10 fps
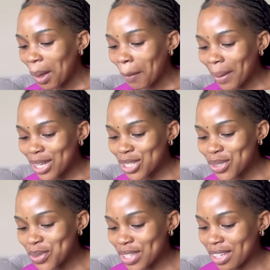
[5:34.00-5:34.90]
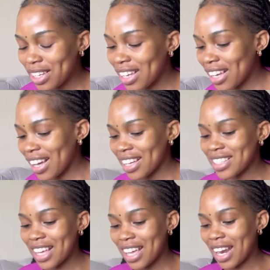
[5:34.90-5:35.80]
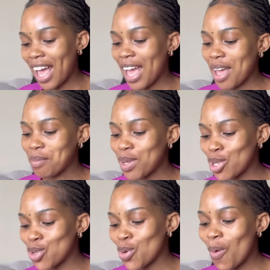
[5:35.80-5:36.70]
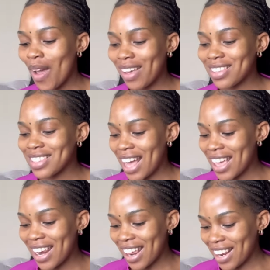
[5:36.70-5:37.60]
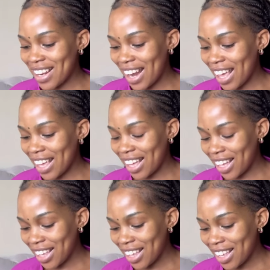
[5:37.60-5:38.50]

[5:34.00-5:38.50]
My shoes are here, guys, and I am so excited. Like,